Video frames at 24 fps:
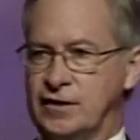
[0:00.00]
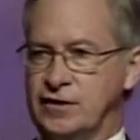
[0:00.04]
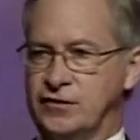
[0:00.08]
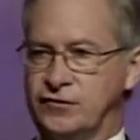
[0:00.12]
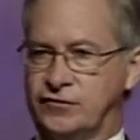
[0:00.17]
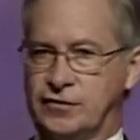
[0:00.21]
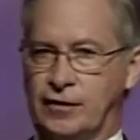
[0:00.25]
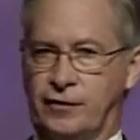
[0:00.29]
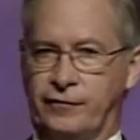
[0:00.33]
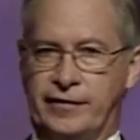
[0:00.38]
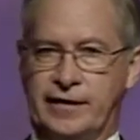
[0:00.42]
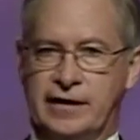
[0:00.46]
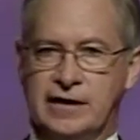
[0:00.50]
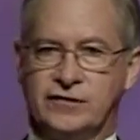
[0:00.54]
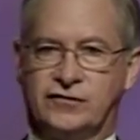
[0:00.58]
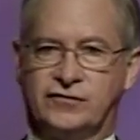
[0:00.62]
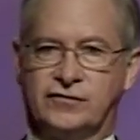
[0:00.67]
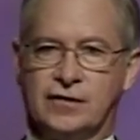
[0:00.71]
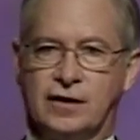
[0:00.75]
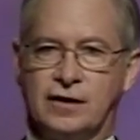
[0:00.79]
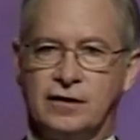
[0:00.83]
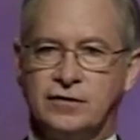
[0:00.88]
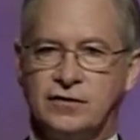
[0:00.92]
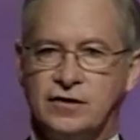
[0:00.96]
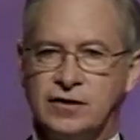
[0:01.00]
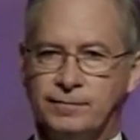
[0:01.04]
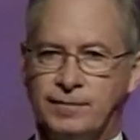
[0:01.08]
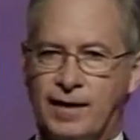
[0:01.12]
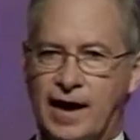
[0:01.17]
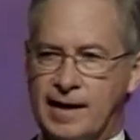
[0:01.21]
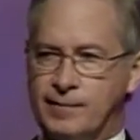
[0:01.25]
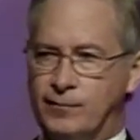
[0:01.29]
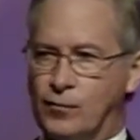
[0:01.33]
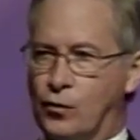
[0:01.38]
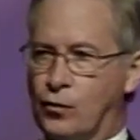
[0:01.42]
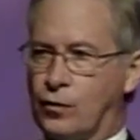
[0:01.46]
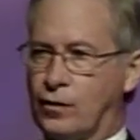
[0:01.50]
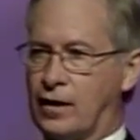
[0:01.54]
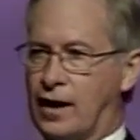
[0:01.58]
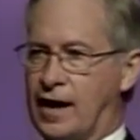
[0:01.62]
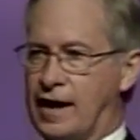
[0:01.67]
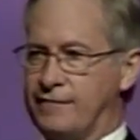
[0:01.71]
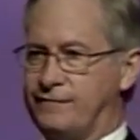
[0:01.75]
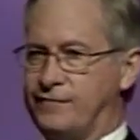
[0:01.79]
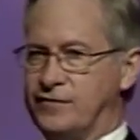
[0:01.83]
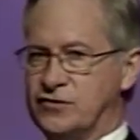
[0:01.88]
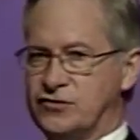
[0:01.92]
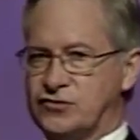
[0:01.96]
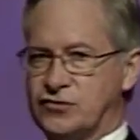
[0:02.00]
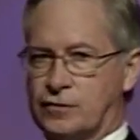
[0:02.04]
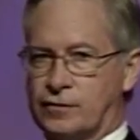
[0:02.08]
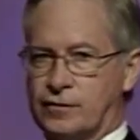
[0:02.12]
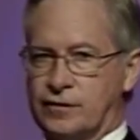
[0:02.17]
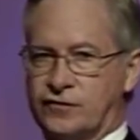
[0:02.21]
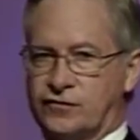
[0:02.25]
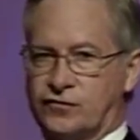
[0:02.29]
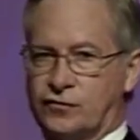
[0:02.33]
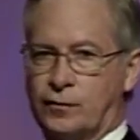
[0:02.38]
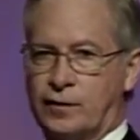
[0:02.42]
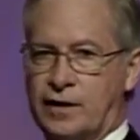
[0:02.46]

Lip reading: so that his son could buy more life insurance